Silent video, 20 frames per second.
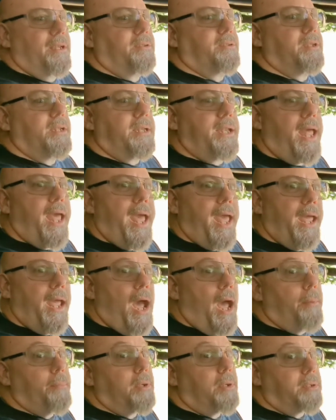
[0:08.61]
Today,
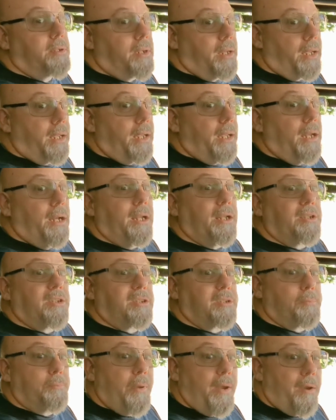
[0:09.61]
I'm conducting an
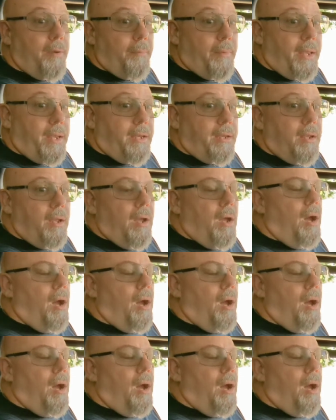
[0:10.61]
experiment